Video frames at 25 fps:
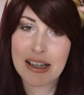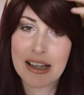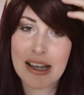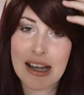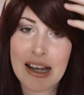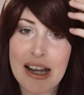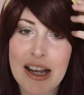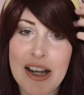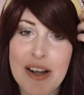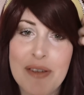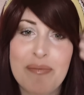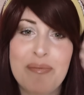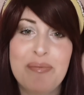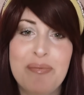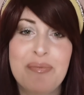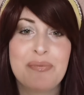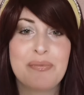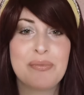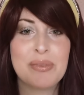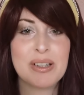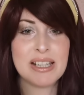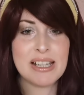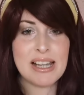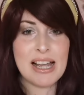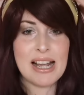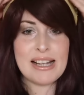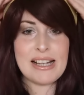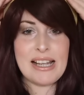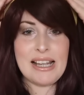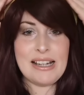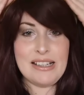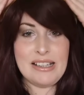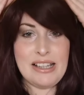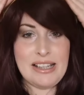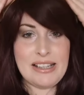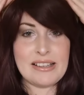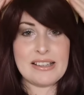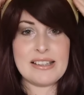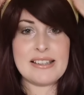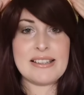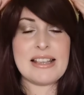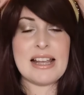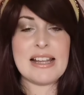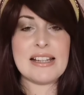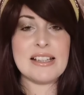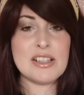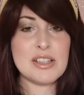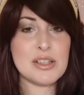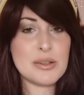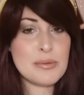But yeah, I kind of like the
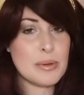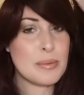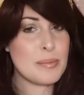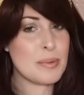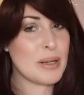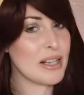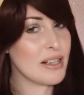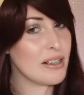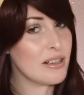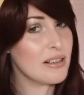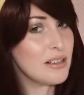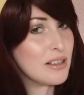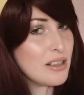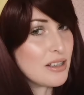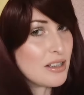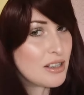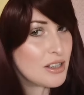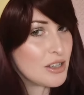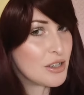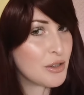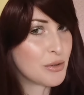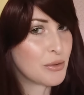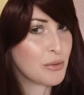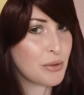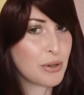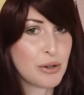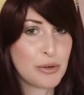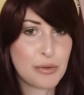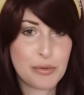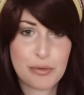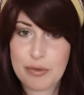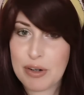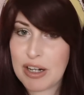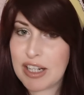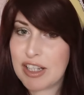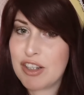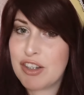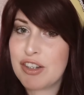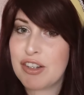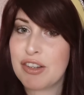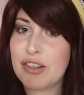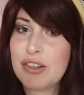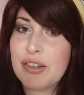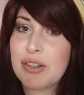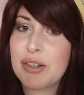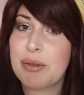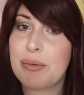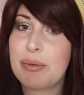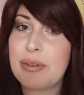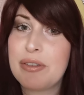side sweeping sort of fringe
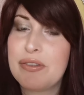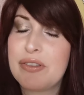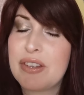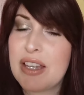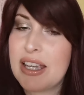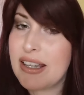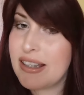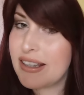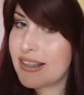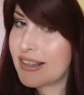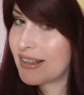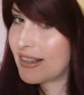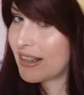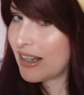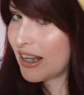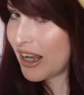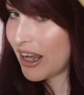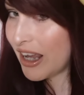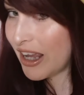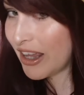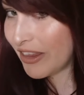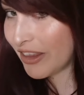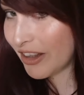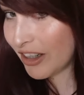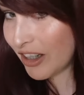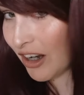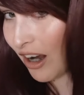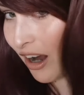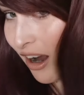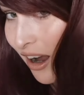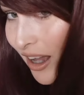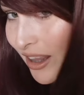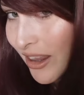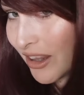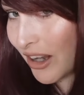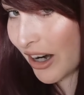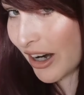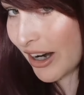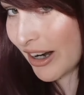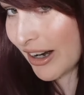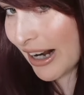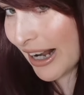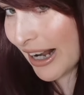look with this. The colour,